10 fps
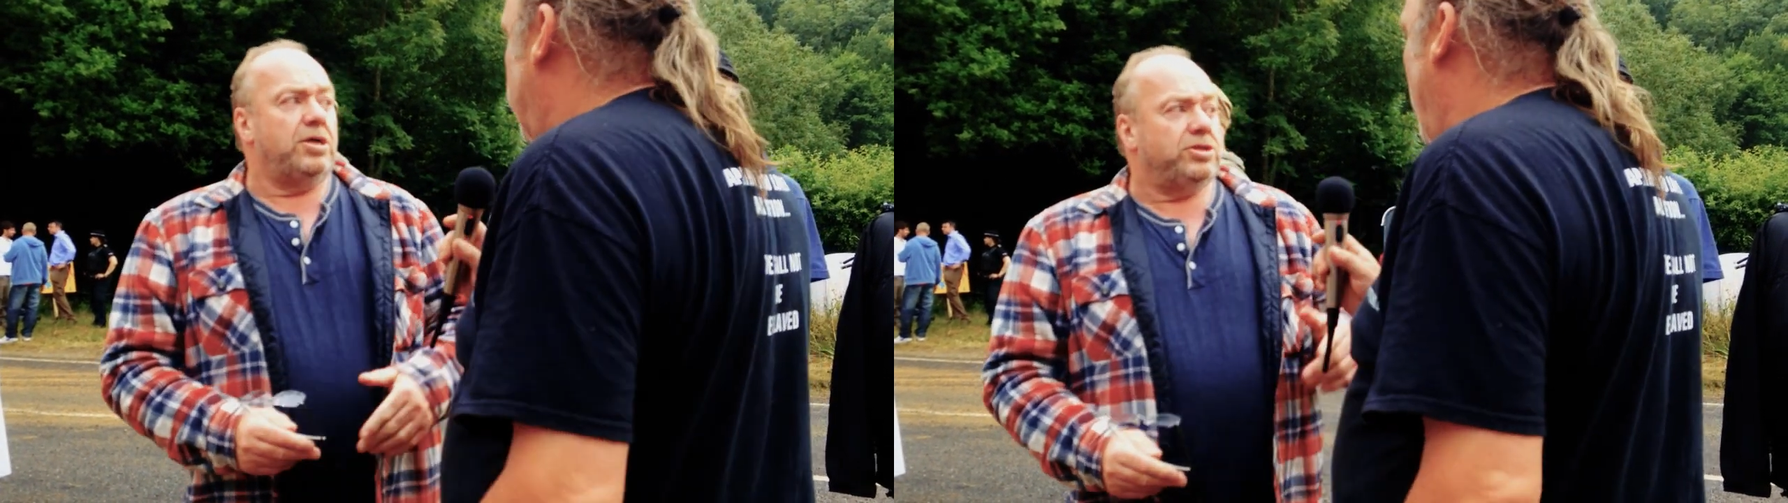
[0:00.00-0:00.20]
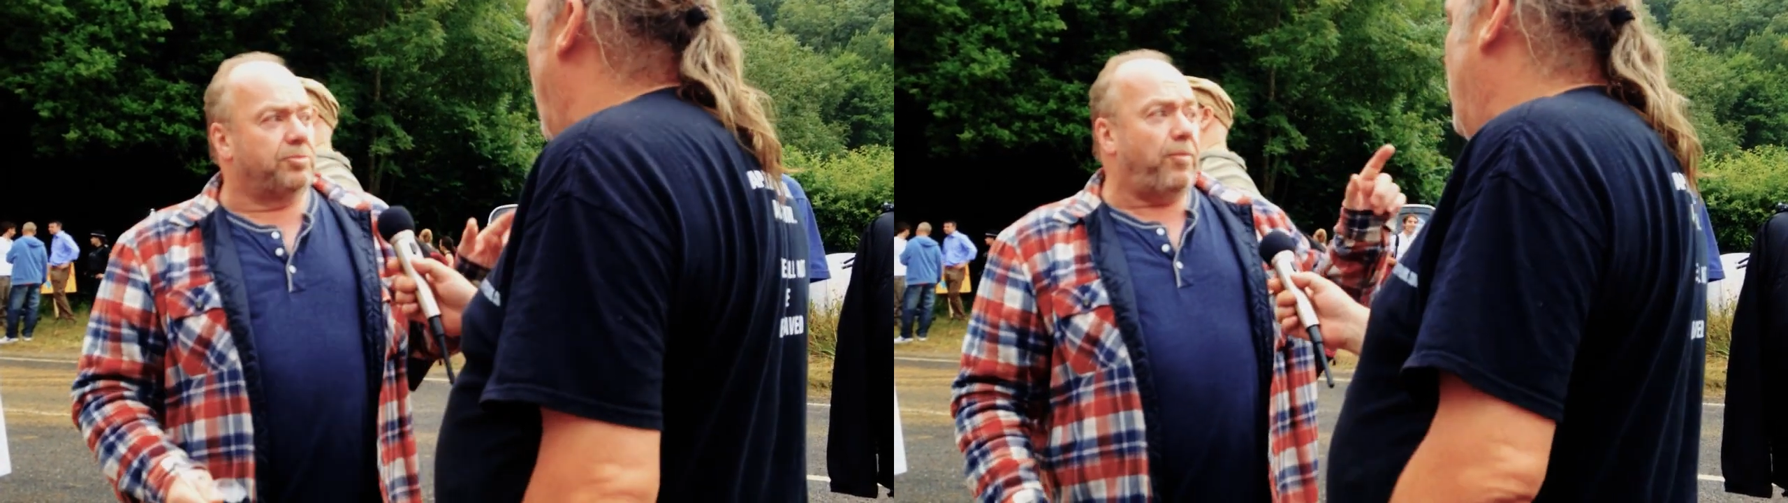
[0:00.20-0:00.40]

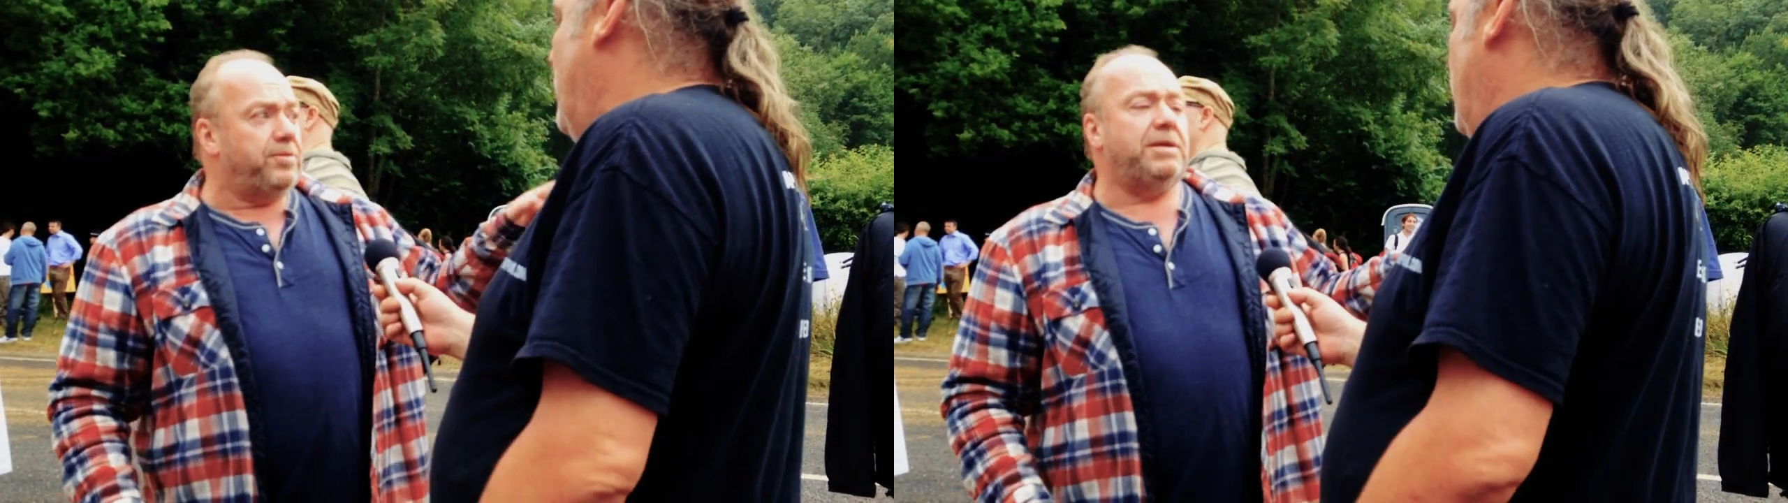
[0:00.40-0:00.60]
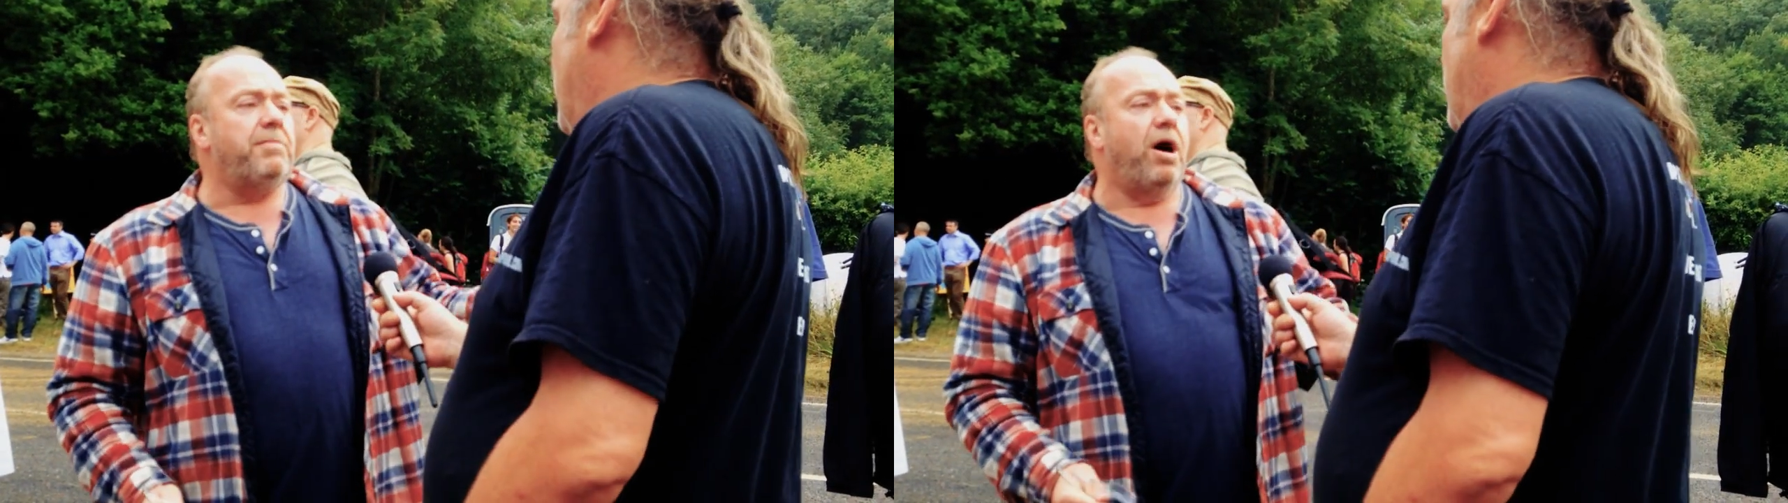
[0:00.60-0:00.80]
The
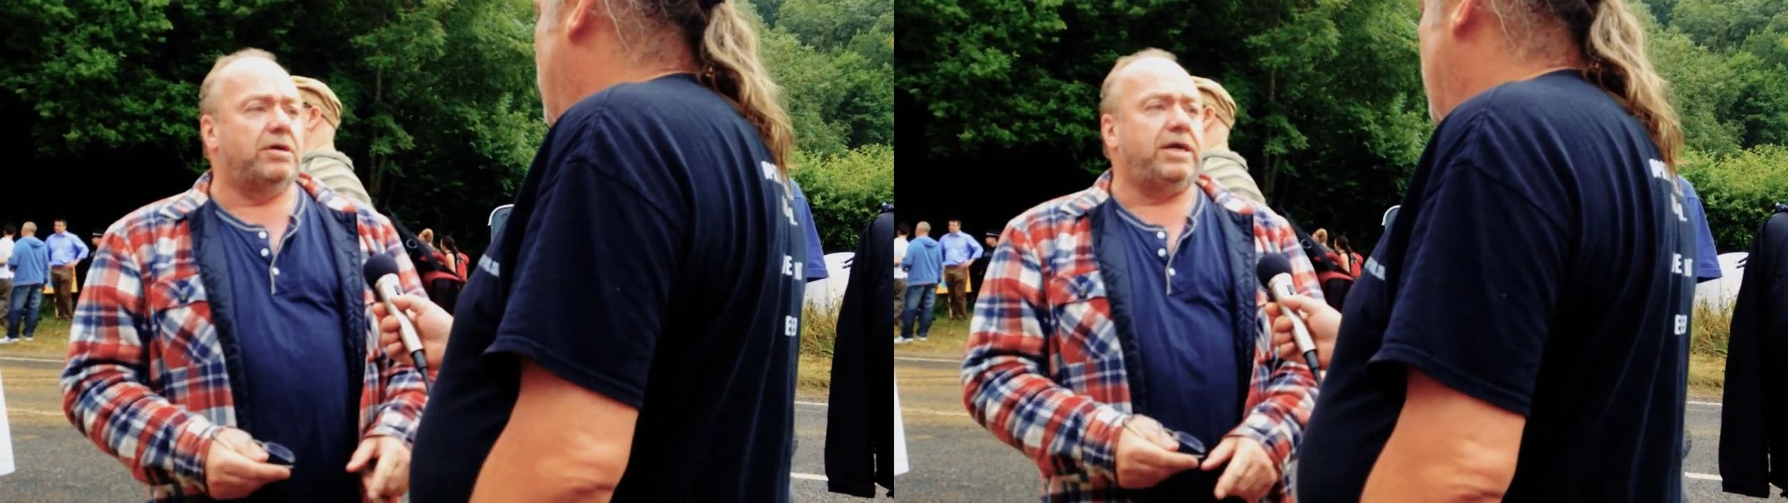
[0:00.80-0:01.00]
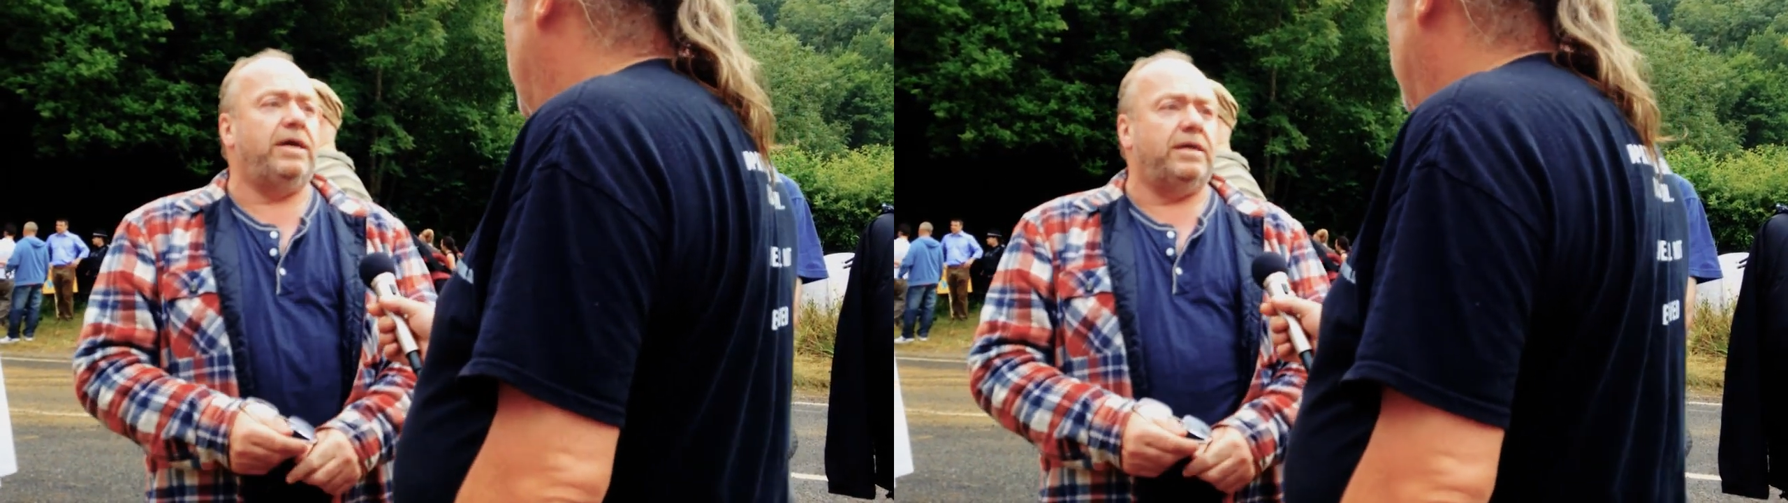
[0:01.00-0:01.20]
property
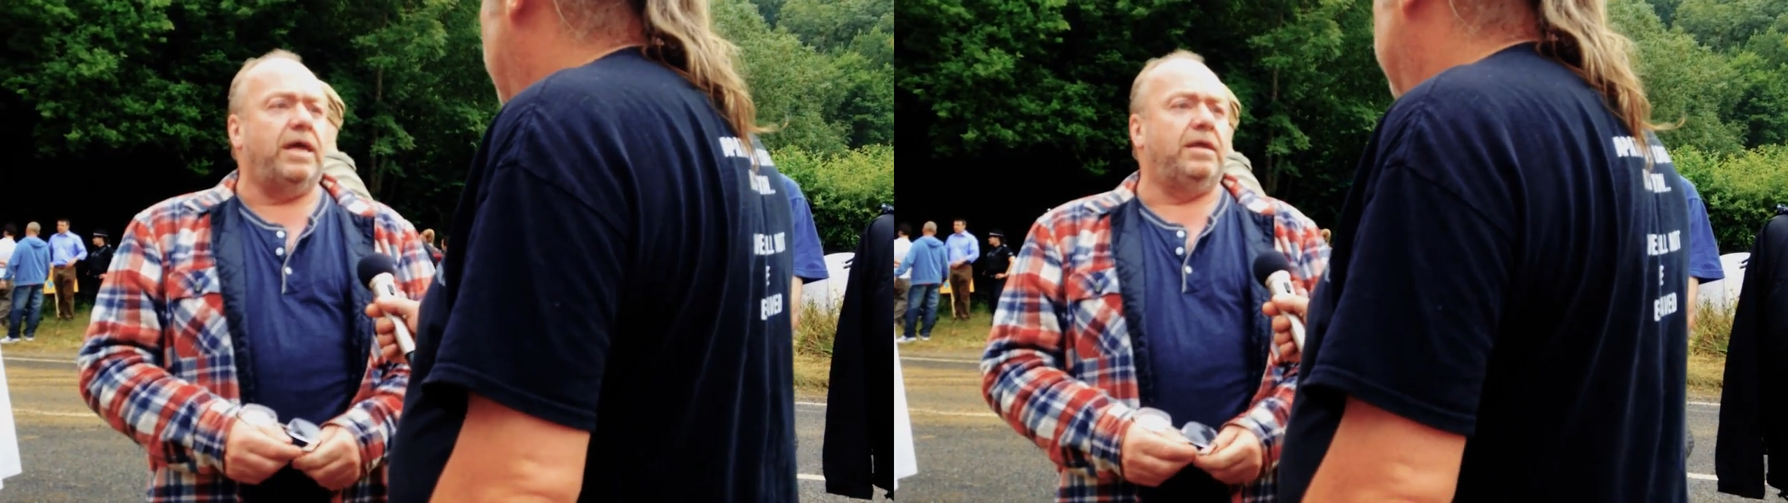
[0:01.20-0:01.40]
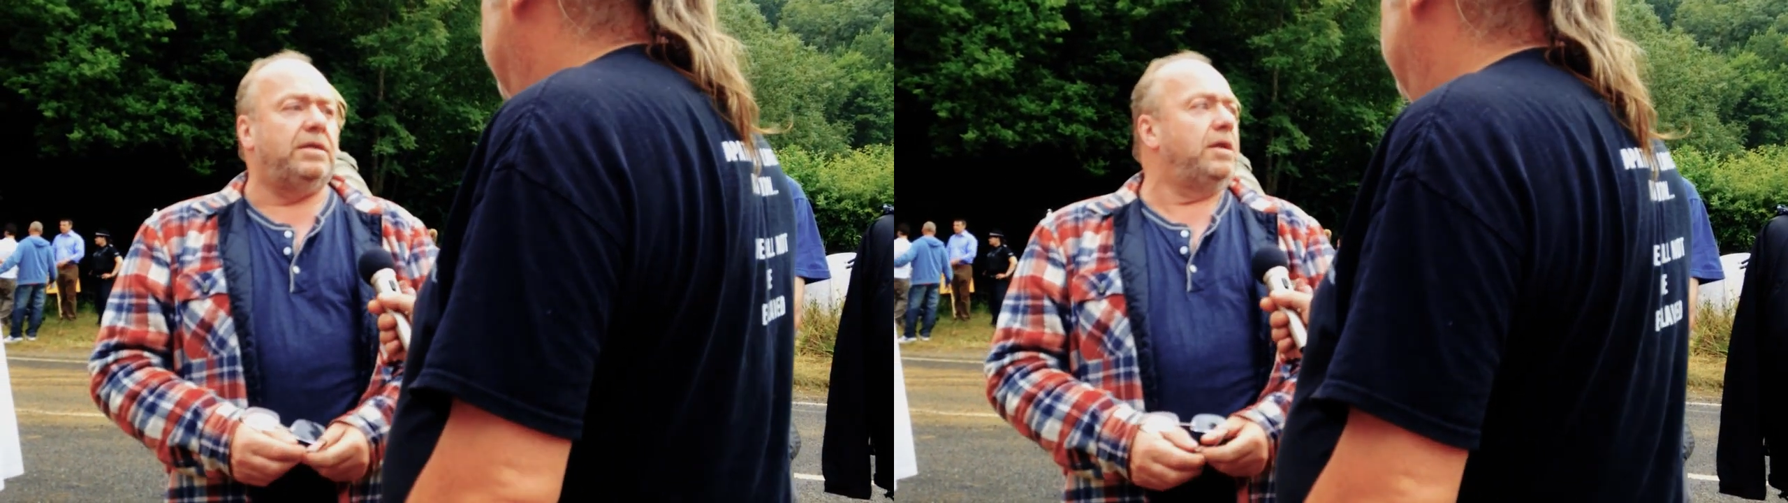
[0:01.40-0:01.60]
market
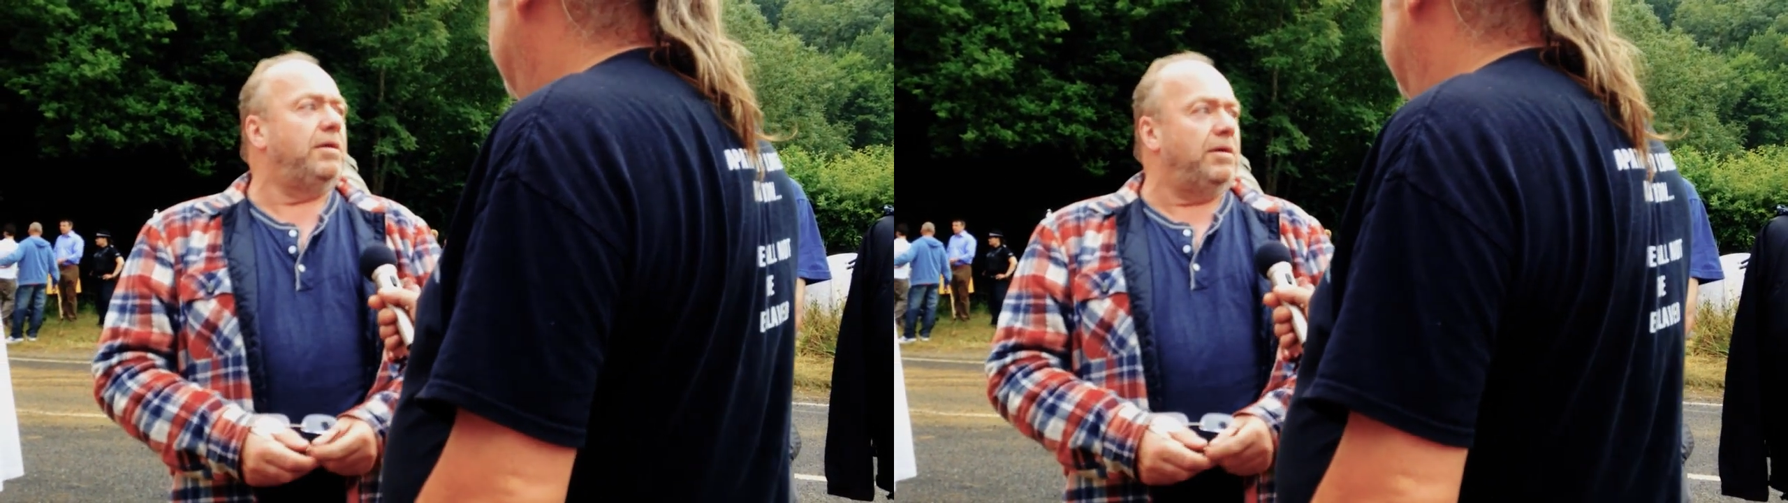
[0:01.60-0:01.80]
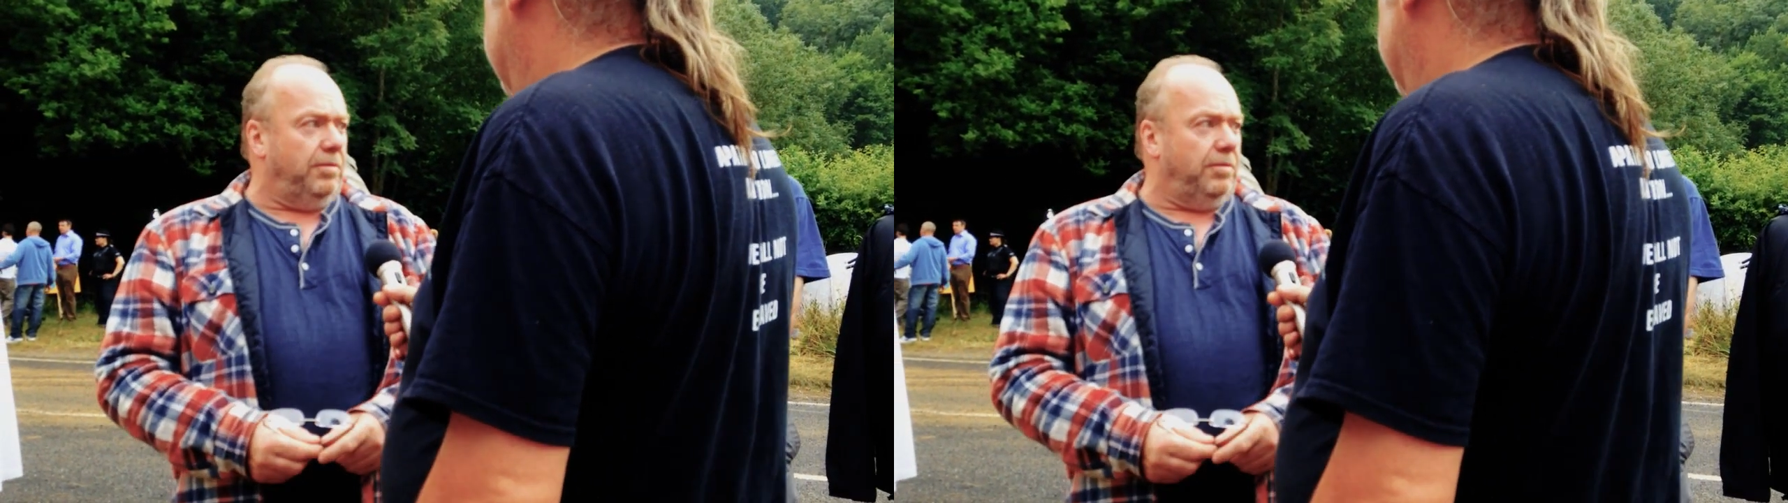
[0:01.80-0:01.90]
in